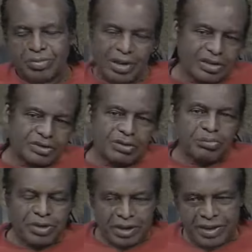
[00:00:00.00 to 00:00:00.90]
but
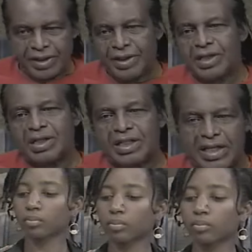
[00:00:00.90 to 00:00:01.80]
also Molière
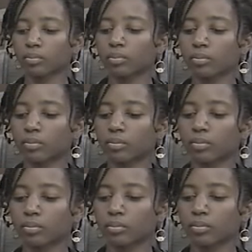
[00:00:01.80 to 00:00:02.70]
and that entire school of
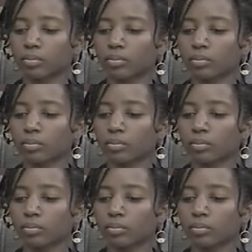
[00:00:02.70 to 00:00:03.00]
thought.